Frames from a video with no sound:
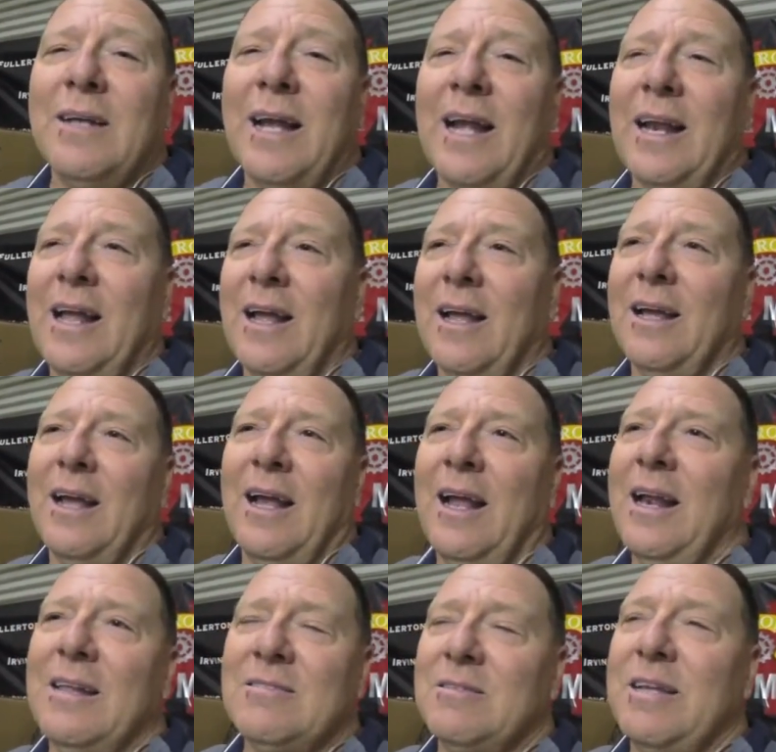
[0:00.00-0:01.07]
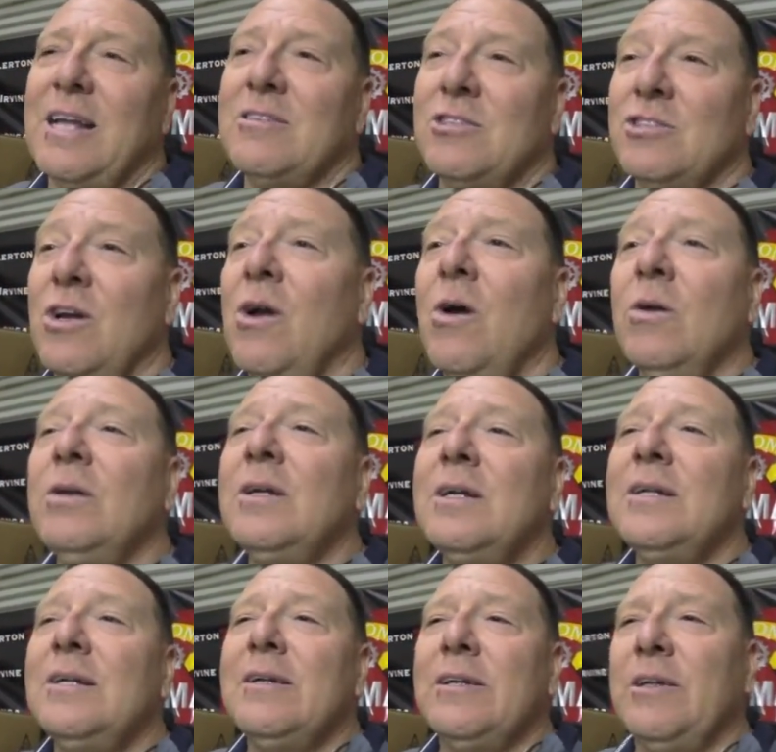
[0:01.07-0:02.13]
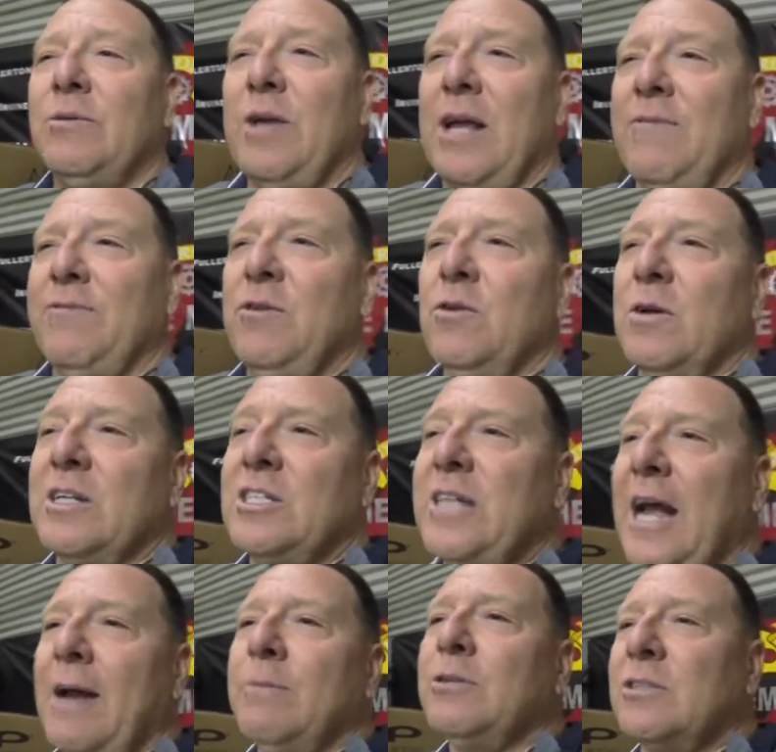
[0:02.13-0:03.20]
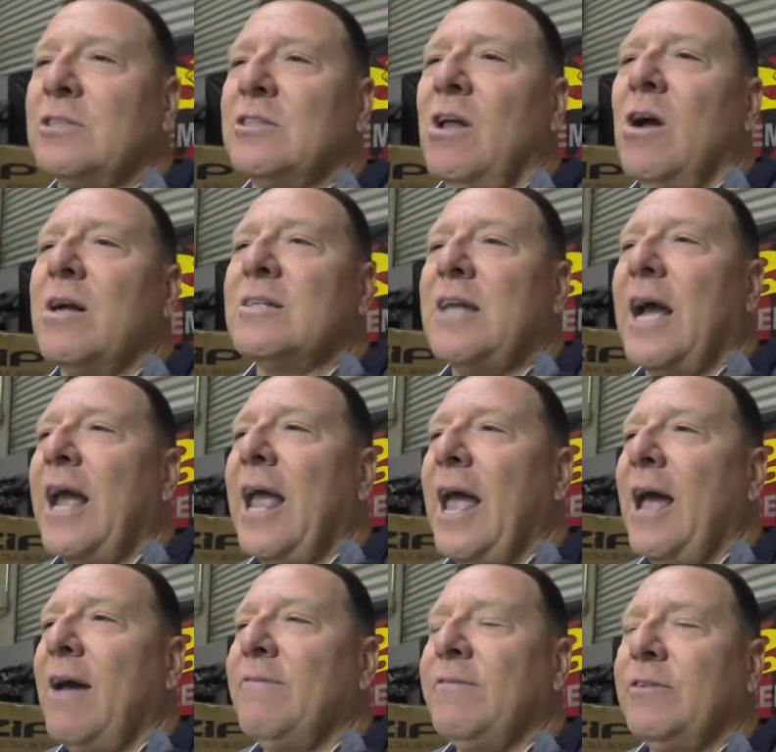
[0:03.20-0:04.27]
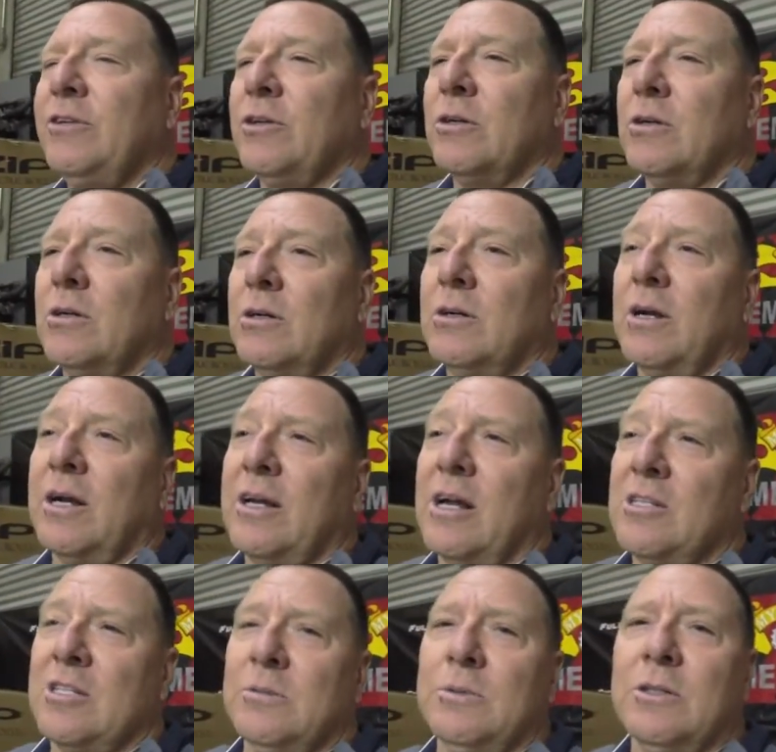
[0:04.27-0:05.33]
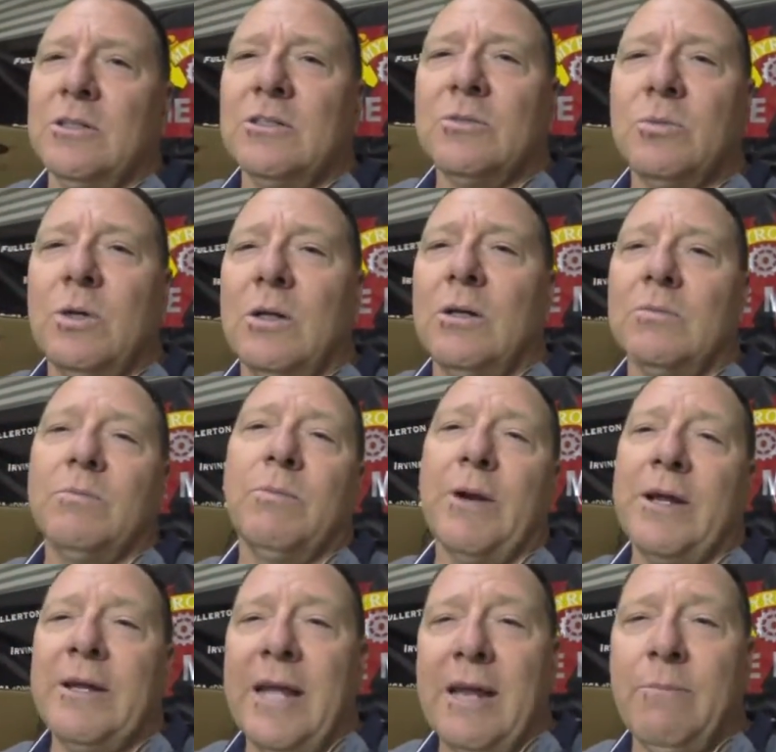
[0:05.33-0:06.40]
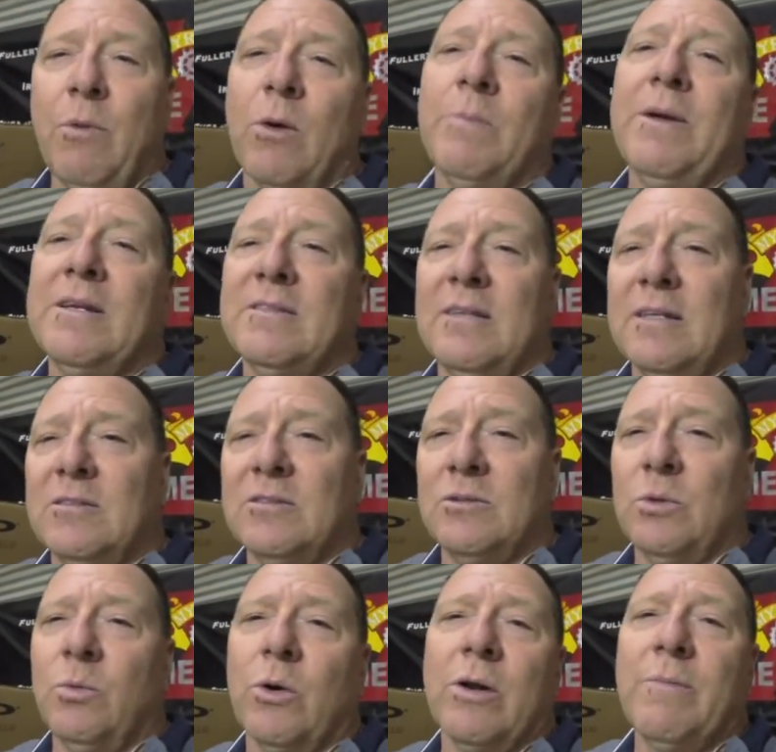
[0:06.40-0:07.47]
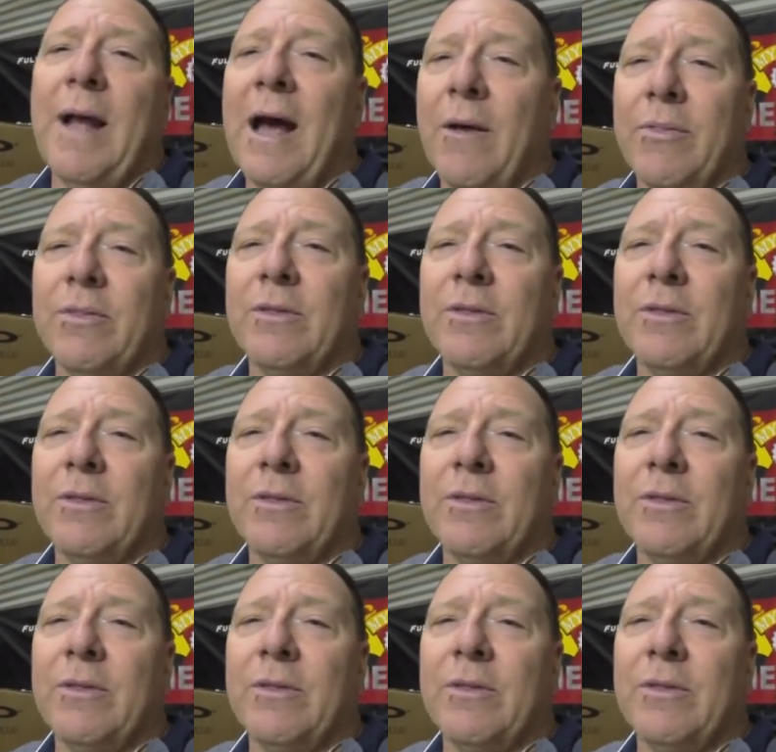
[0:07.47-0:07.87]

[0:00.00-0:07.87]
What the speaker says: And it's shown. If you're established as long as I have, your customers will bring in more business through word of mouth.